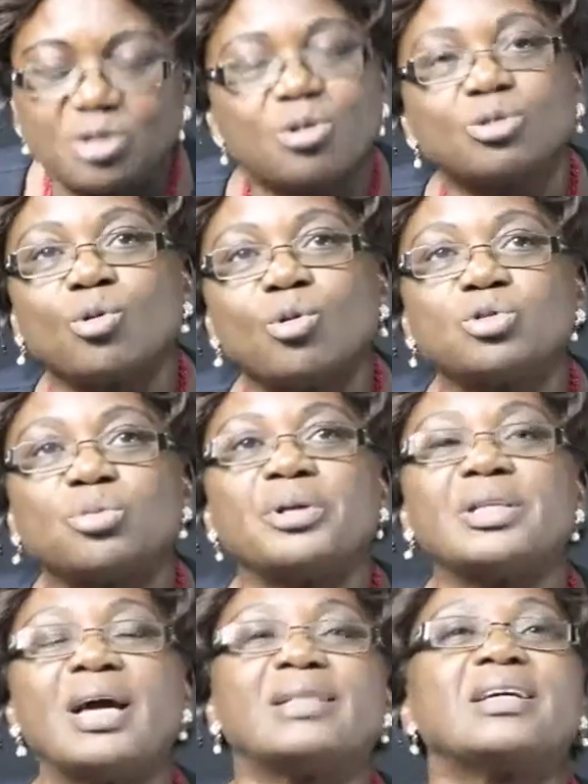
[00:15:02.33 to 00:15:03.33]
is not going to be
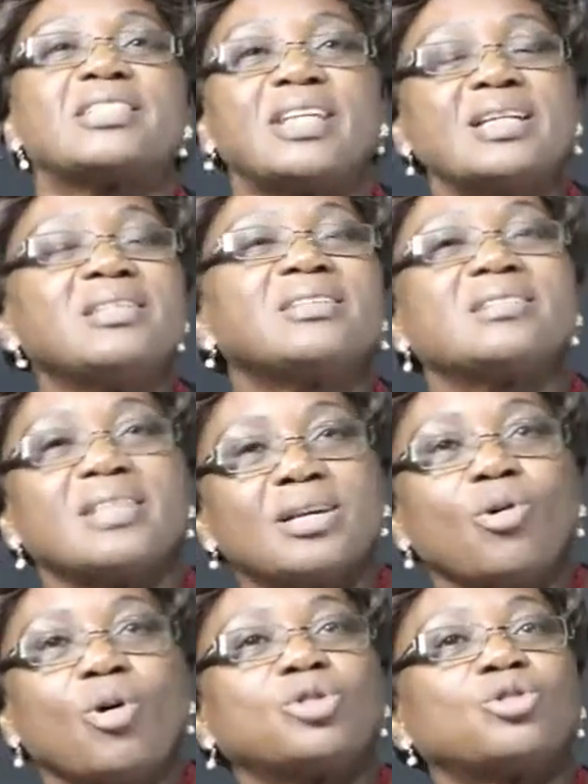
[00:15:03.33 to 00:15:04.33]
there, the child is still
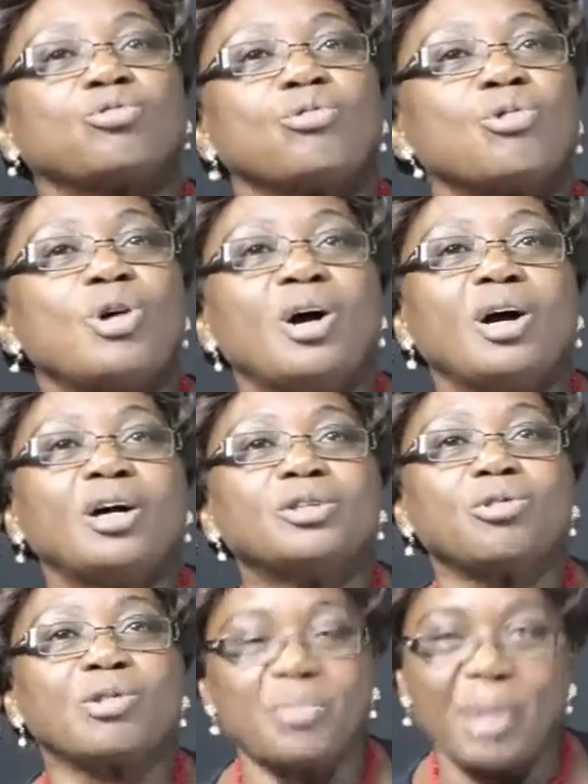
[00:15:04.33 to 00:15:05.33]
going to
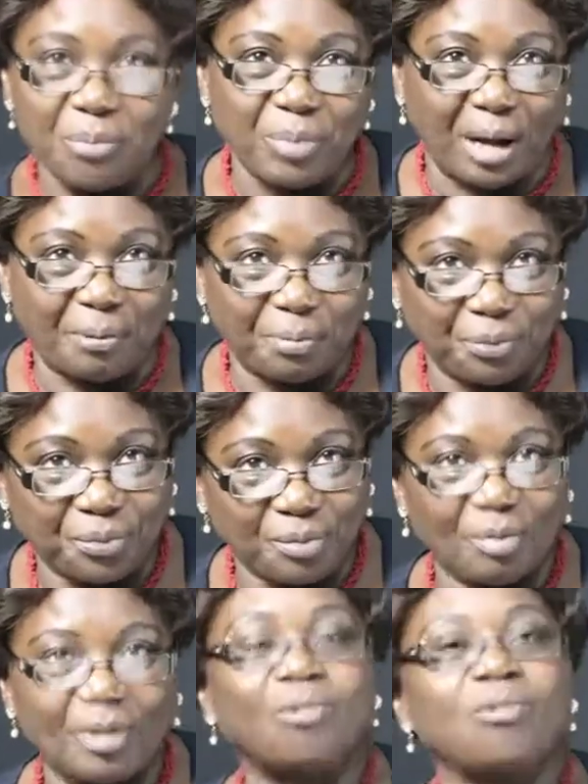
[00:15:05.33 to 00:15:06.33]
remember
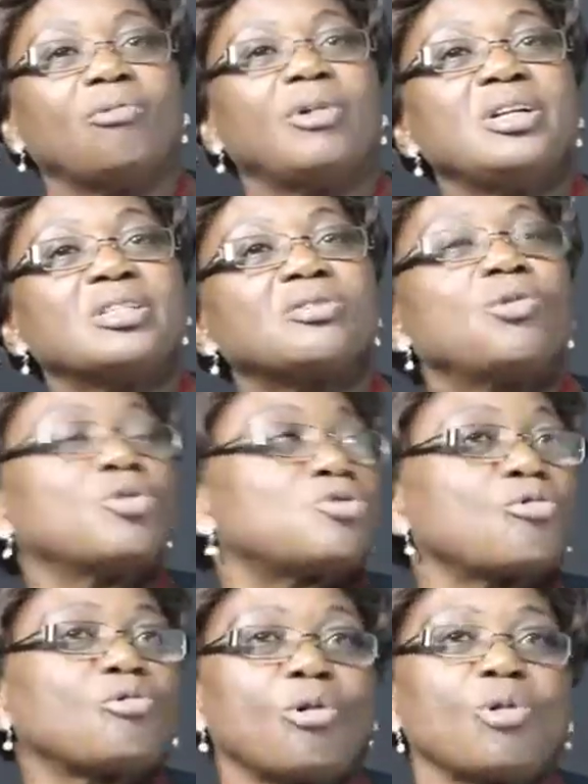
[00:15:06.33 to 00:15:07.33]
when it goes
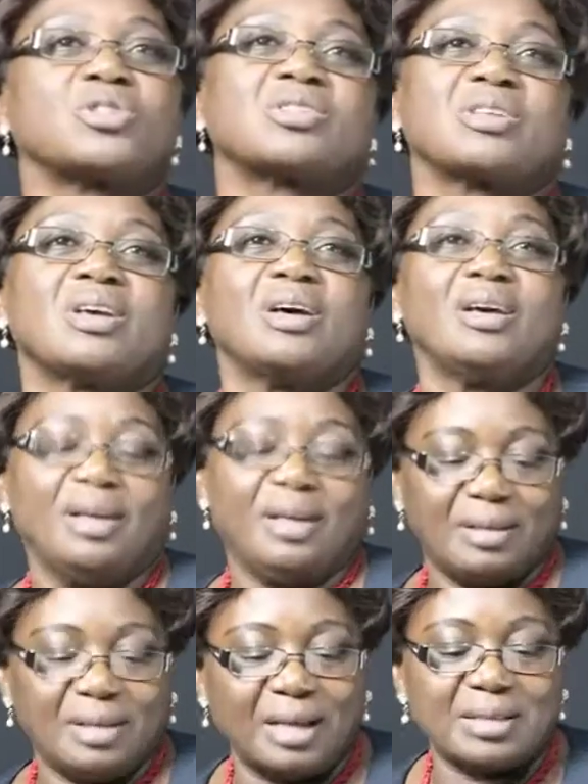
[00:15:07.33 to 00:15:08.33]
to cross
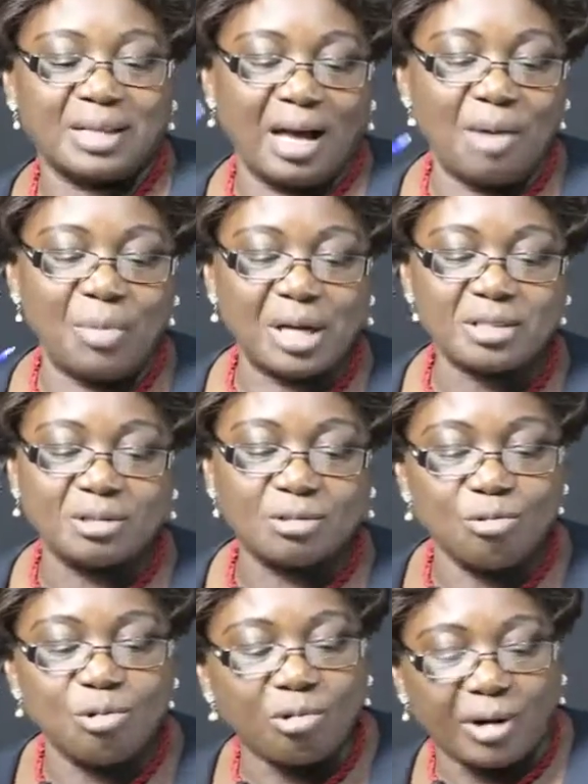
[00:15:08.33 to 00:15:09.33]
that I must
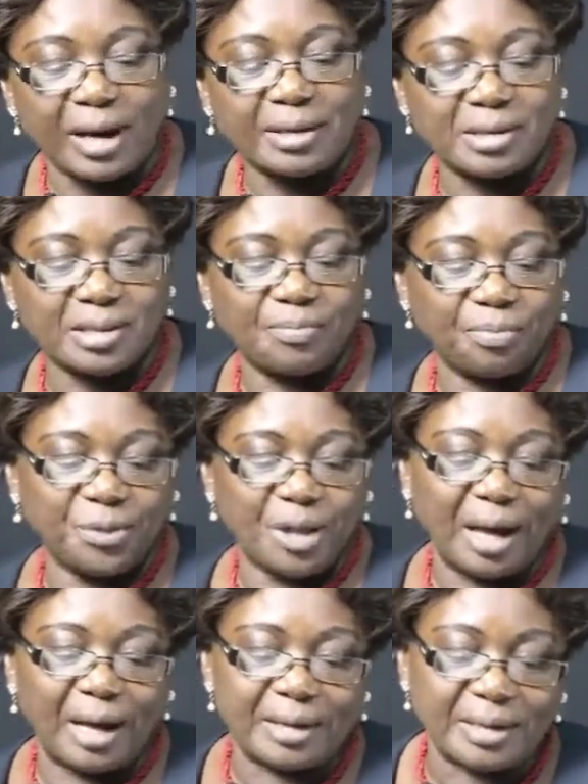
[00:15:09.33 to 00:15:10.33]
look right
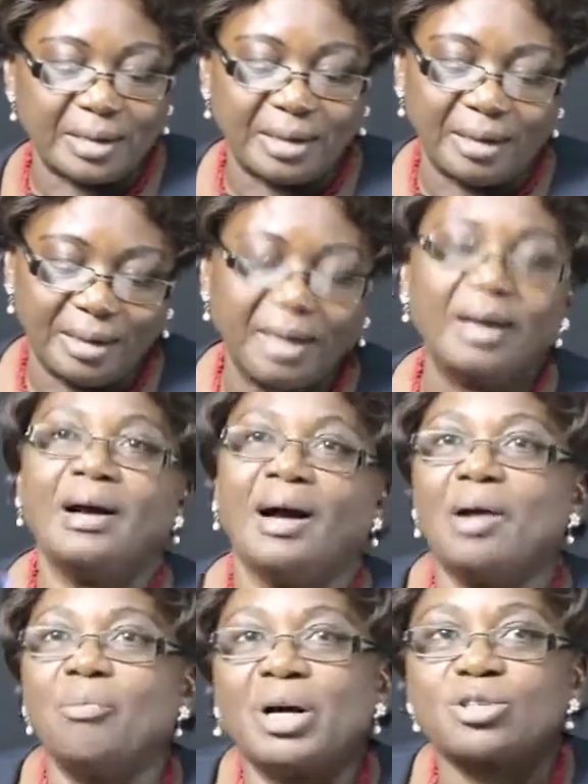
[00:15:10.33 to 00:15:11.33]
and
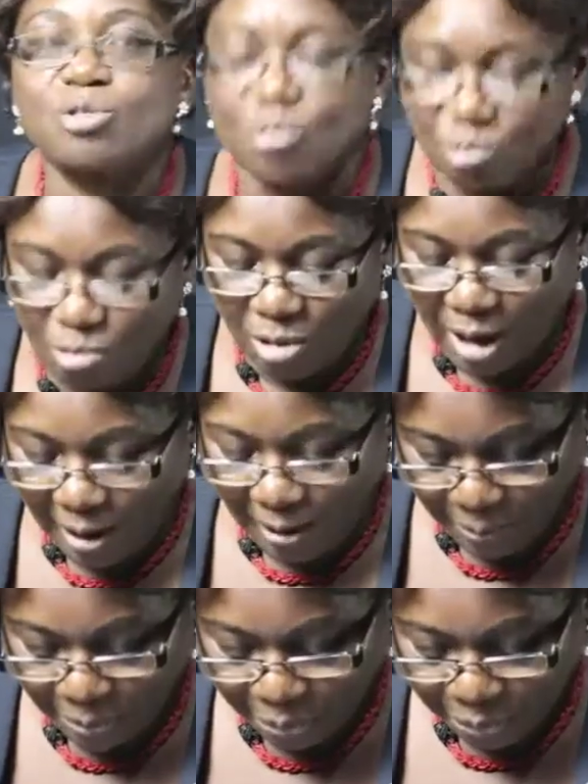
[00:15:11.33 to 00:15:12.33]
I must look
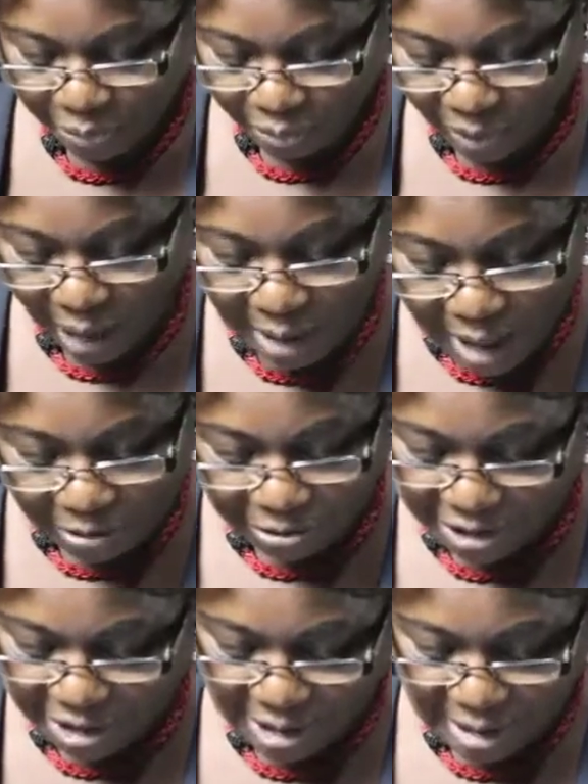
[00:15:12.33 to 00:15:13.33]

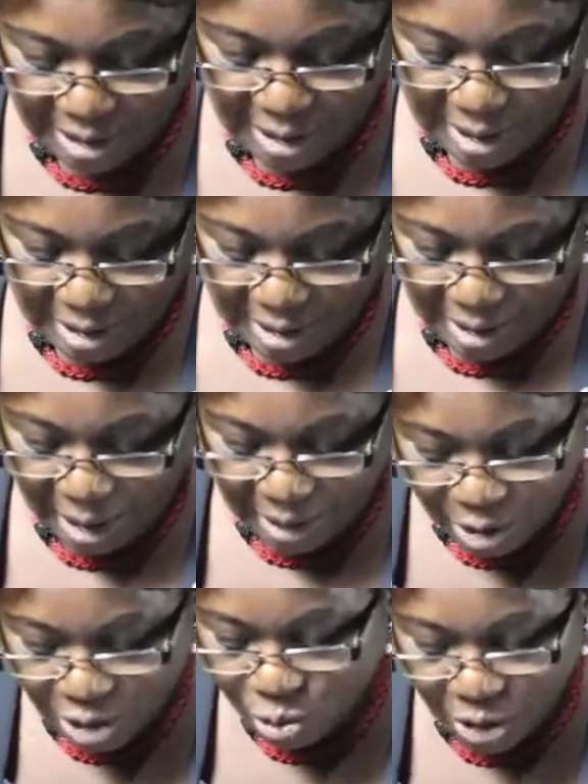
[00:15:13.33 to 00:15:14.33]
left,
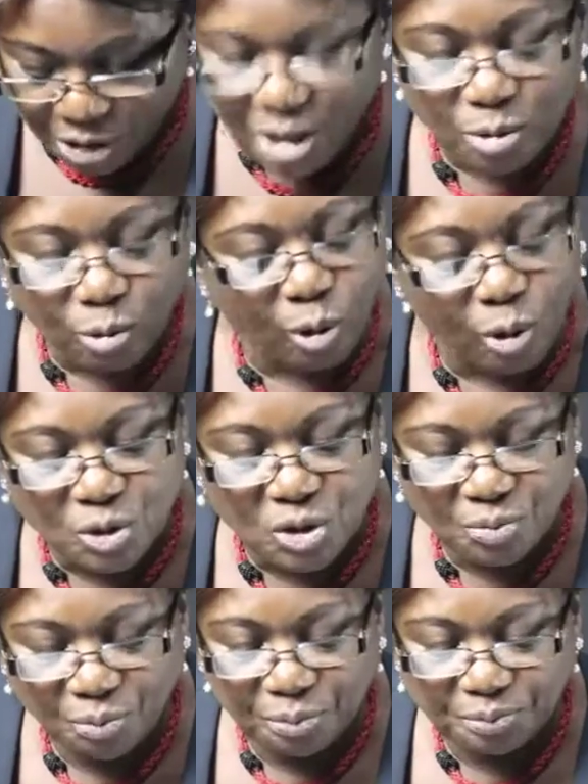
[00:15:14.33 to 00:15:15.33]
and it will still cross.